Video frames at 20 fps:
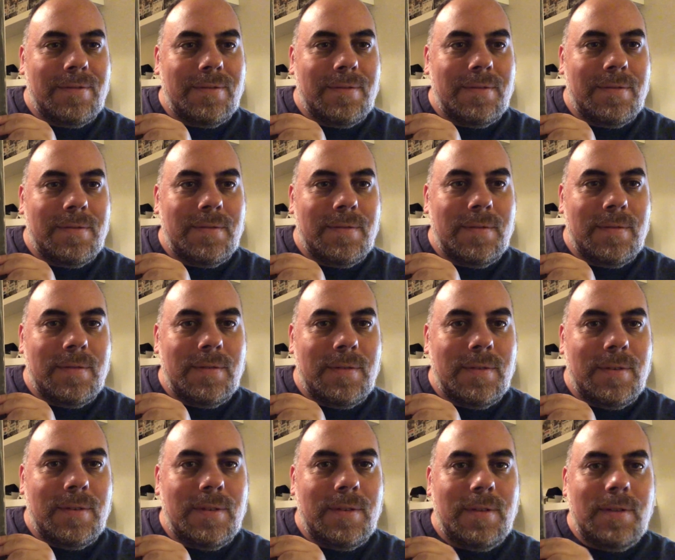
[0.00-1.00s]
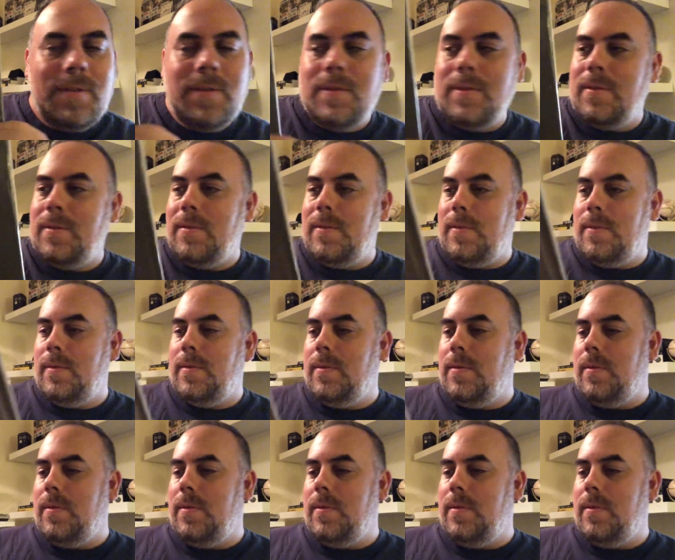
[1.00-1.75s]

Nothing is said.